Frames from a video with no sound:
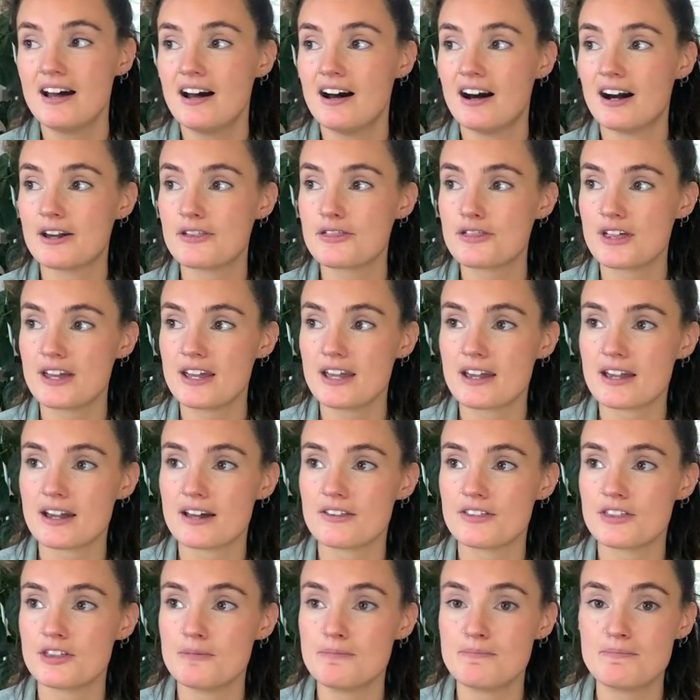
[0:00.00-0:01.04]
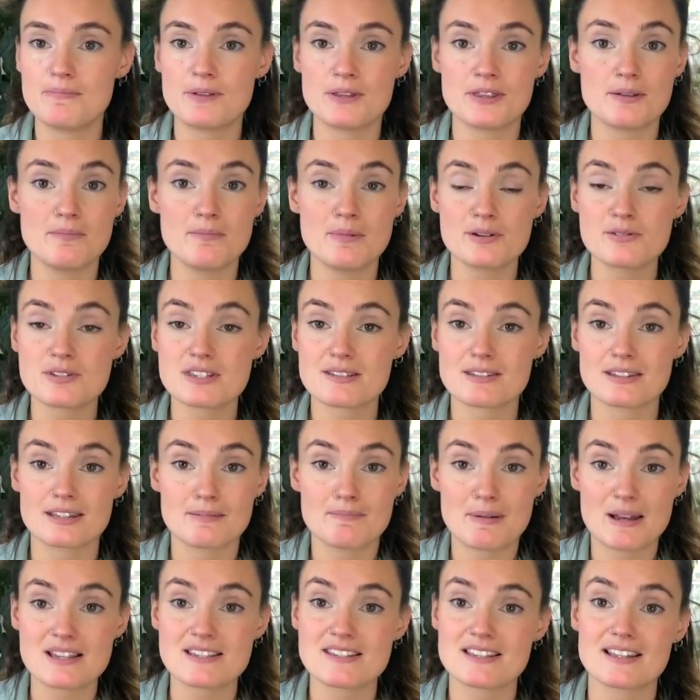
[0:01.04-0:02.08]
I think the the most the
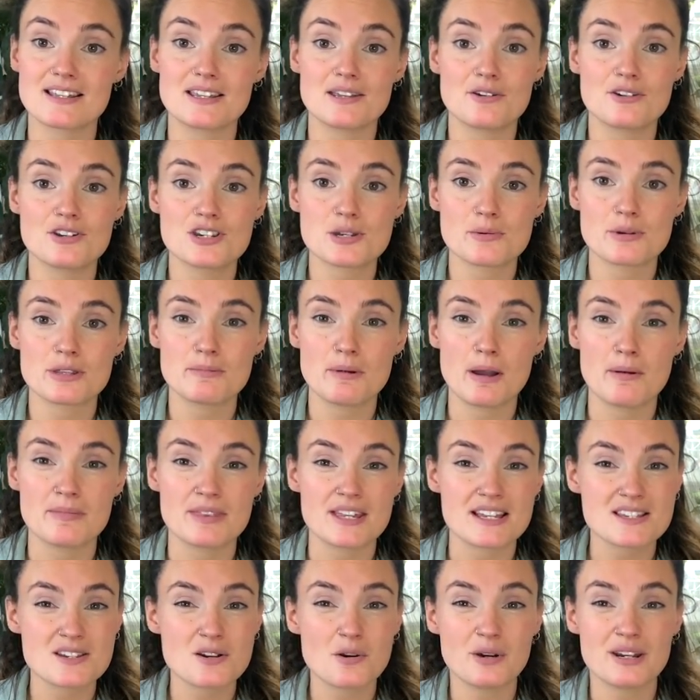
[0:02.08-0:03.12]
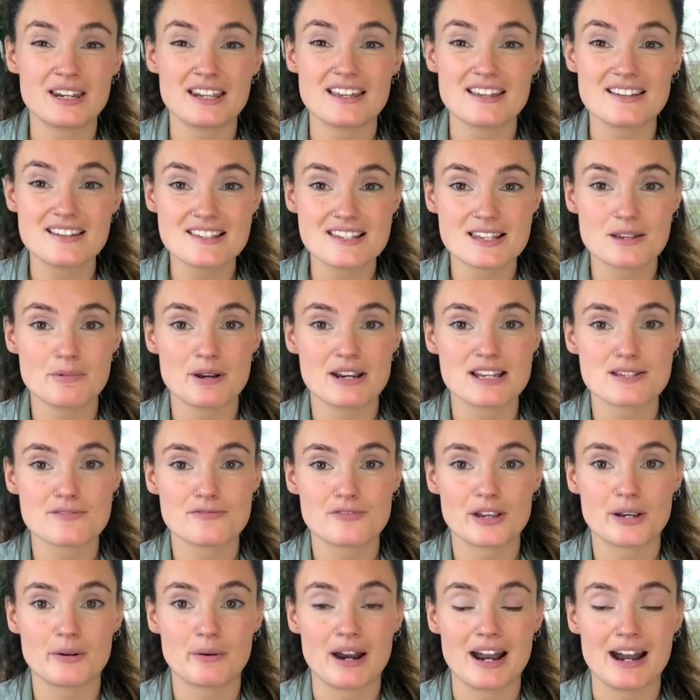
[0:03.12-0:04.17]
best thing that you can do at the moment, there's not an easy way to
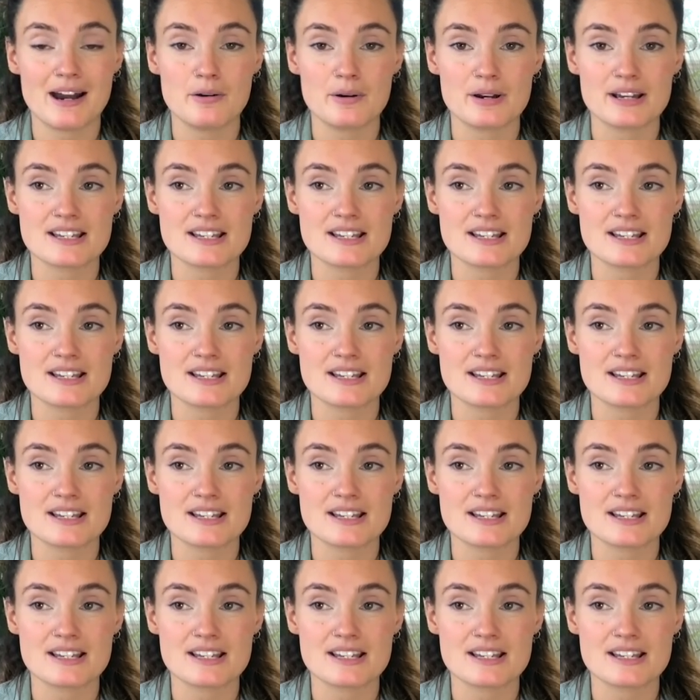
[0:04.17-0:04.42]
figure it out,